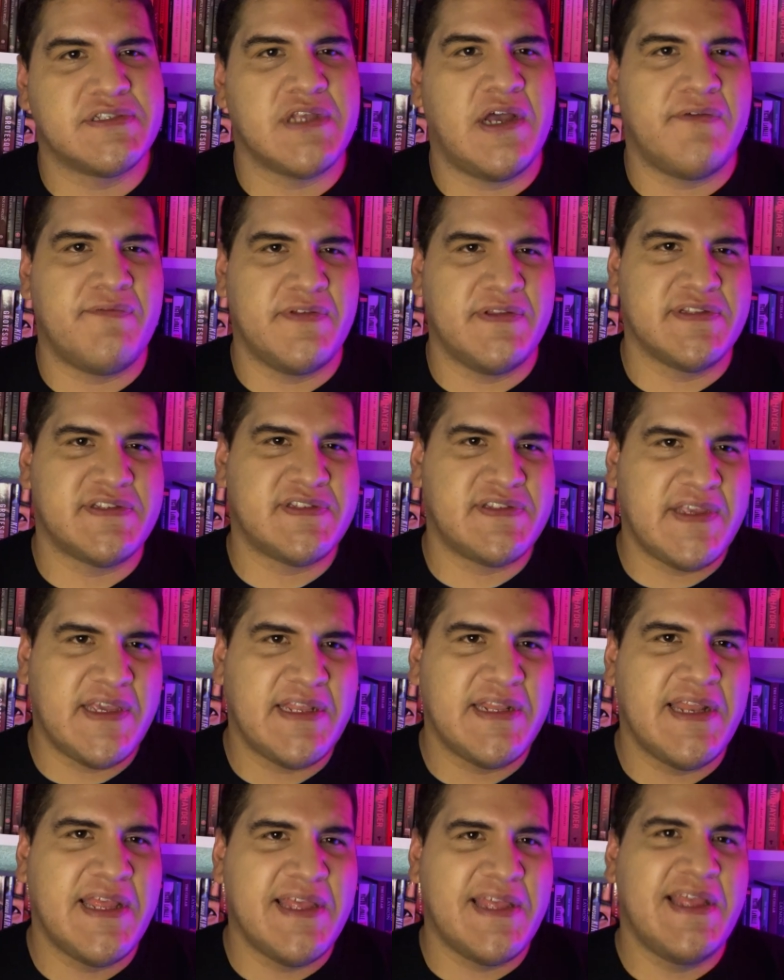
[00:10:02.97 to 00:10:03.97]
is often
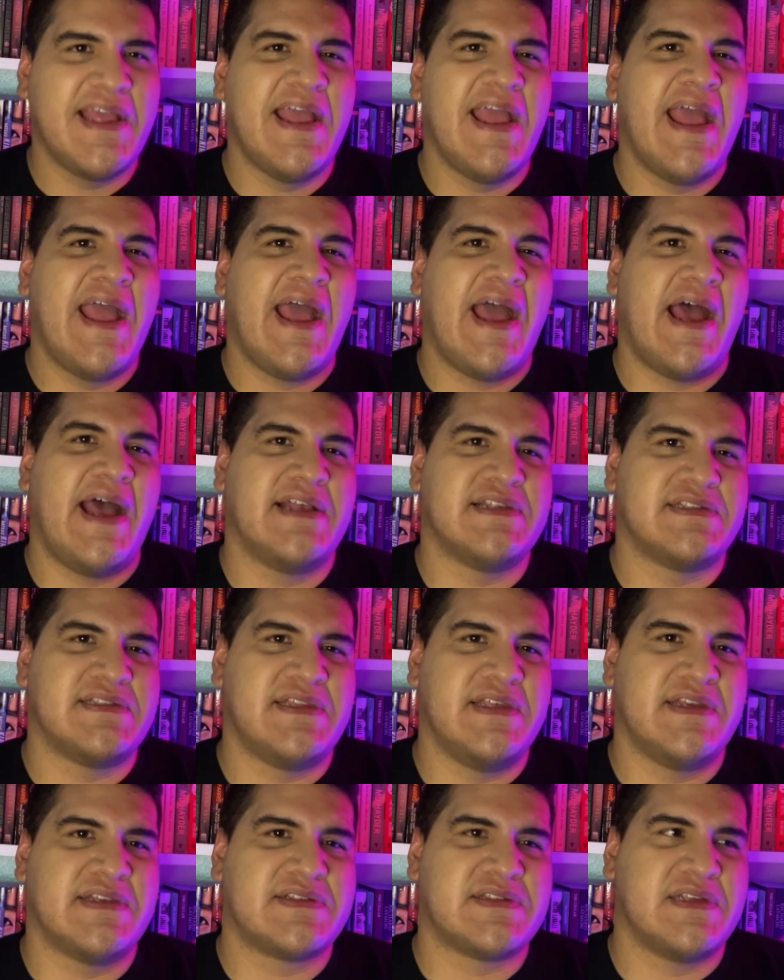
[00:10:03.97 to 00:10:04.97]
seen as
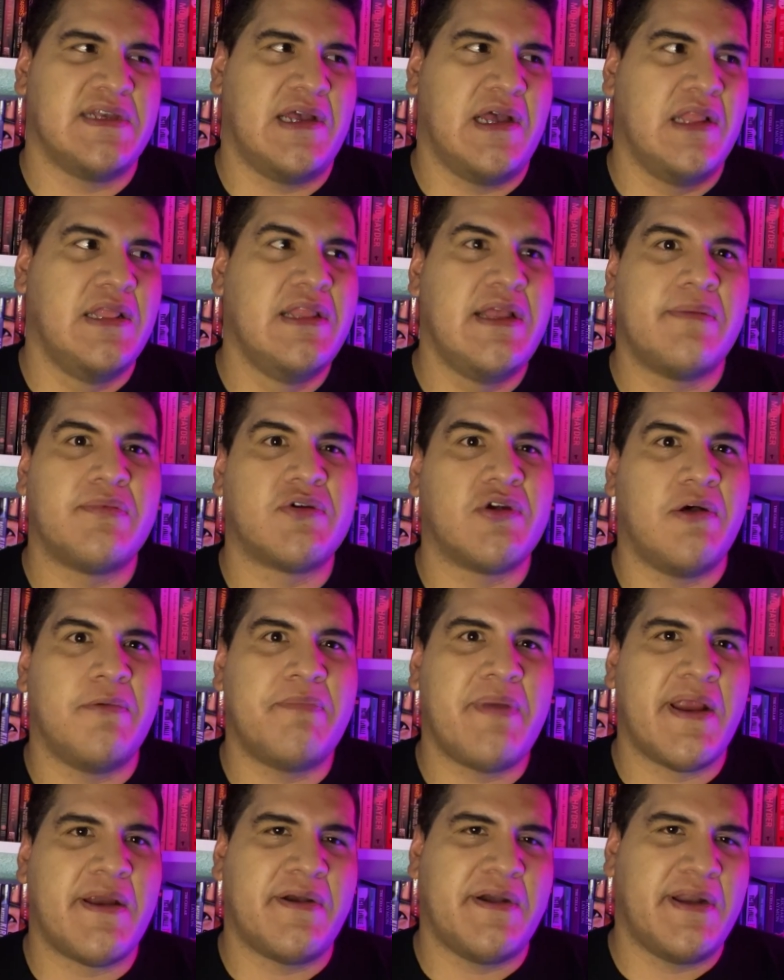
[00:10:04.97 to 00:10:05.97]
this liberal
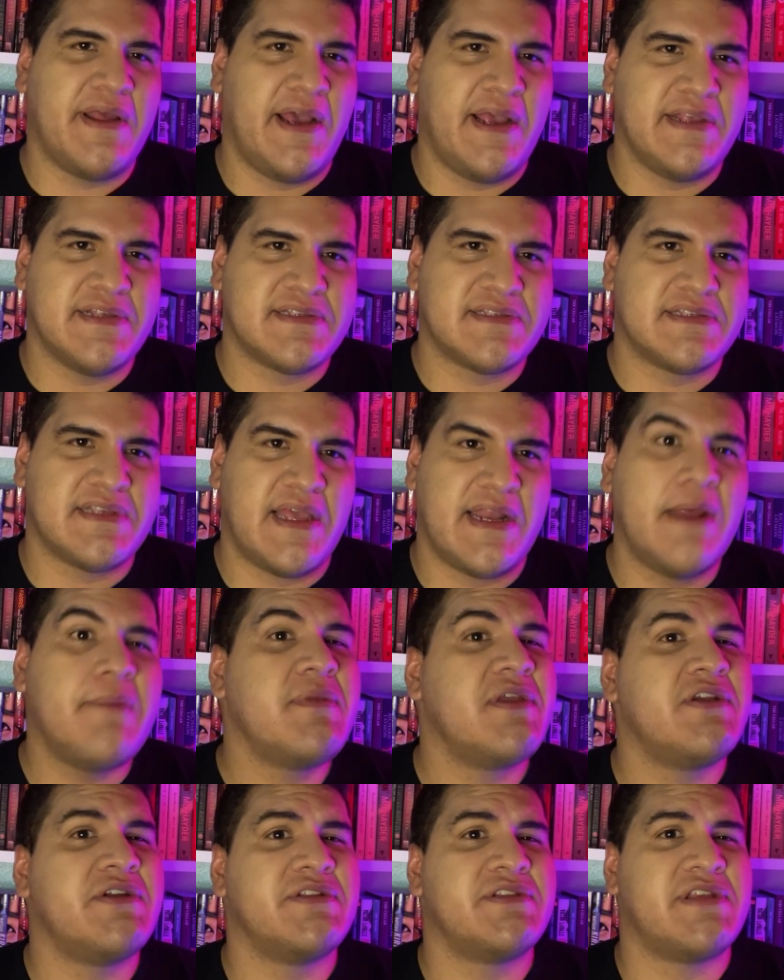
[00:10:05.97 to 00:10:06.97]
paradise, and I'm
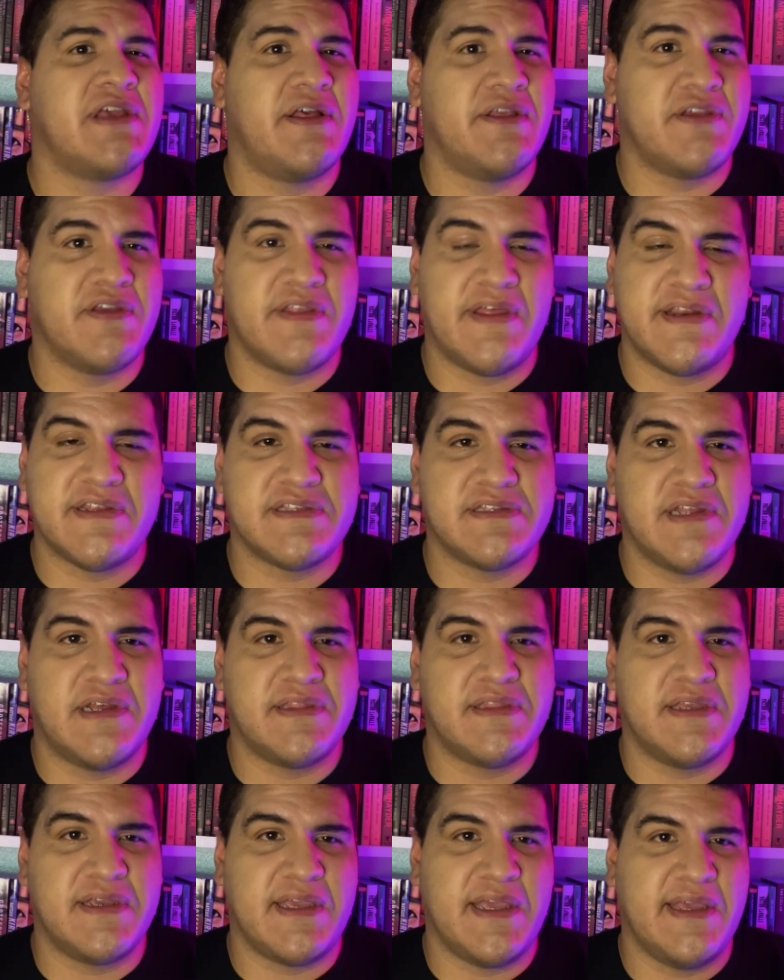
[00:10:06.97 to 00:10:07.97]
here to tell you that it's not
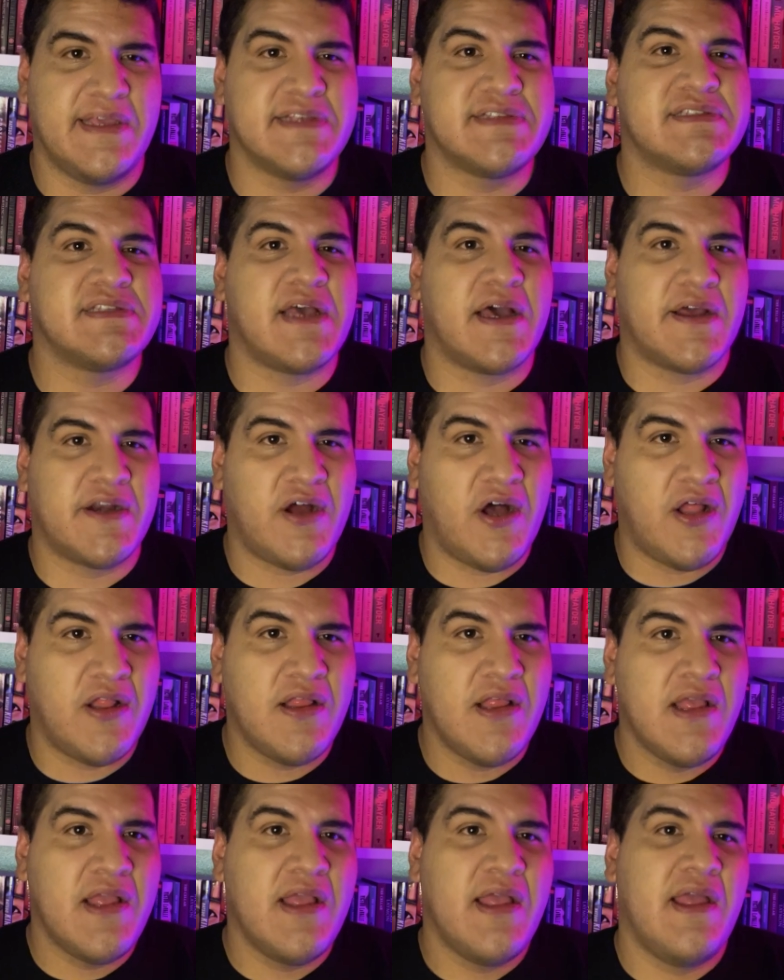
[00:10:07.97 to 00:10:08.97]
the case at all,
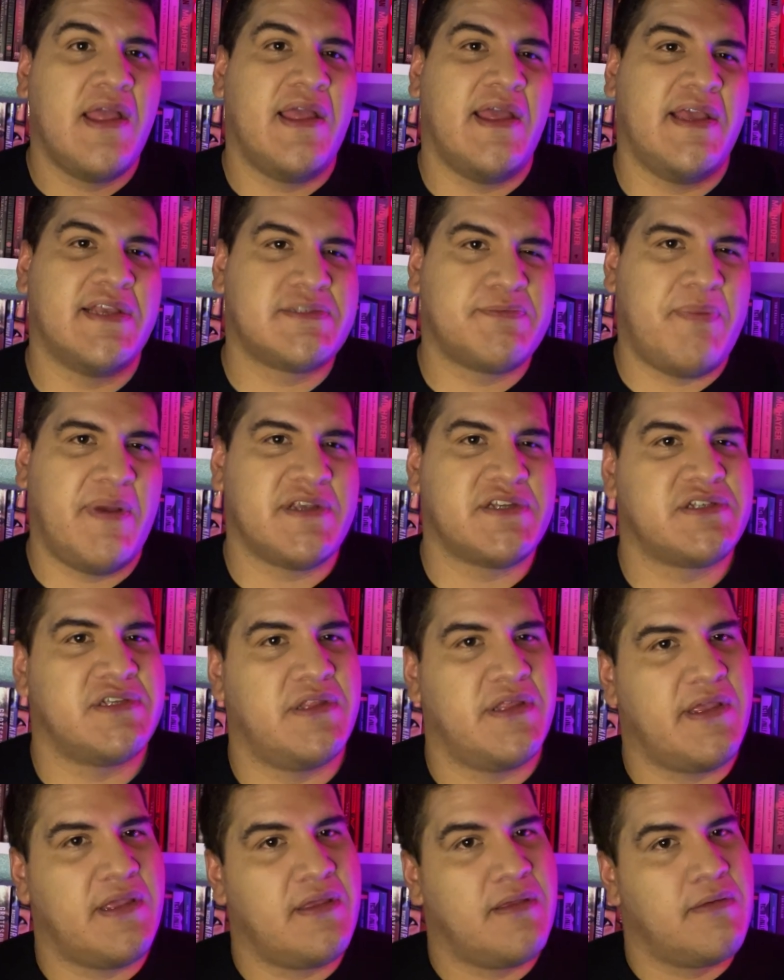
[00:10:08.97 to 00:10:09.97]

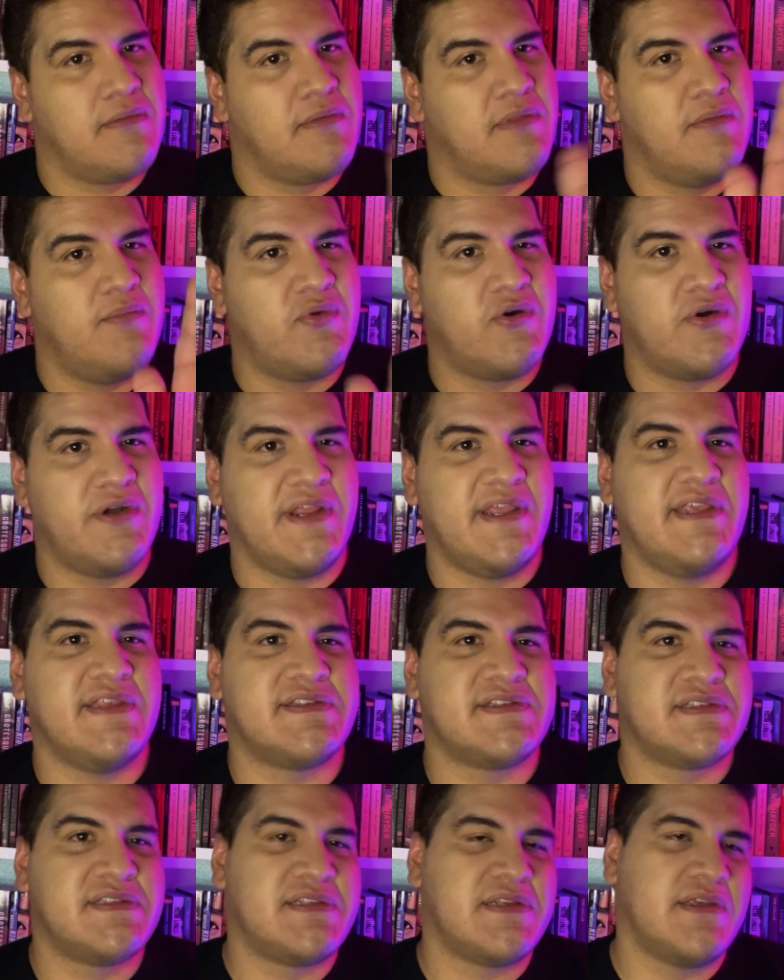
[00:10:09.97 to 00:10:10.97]
especially the more
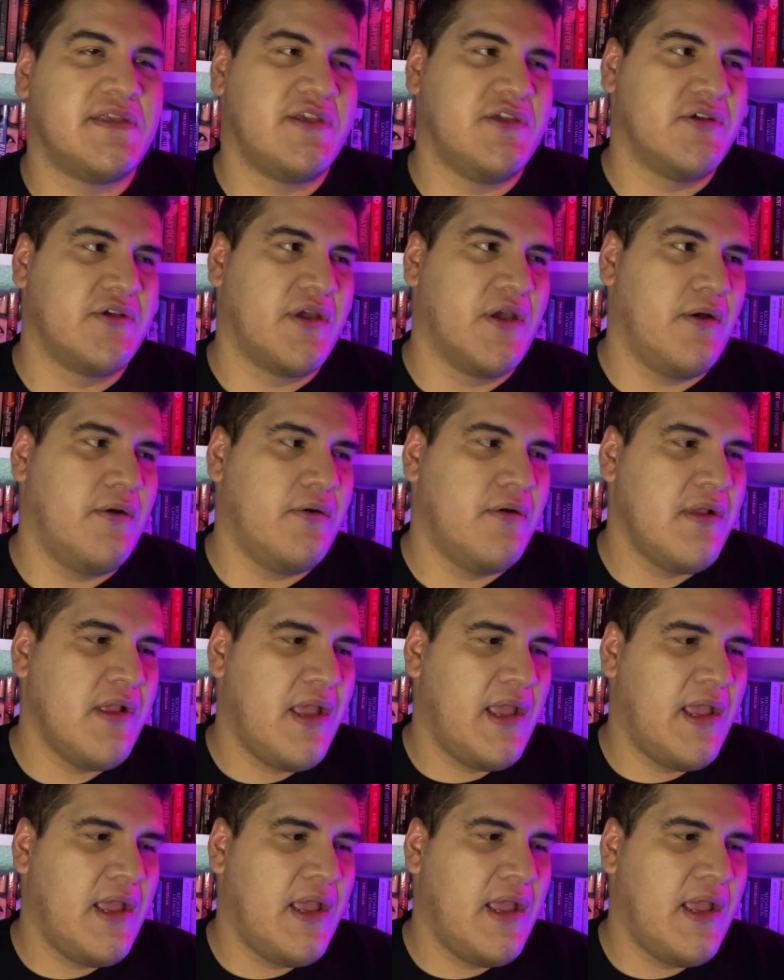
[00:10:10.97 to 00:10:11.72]
east you go.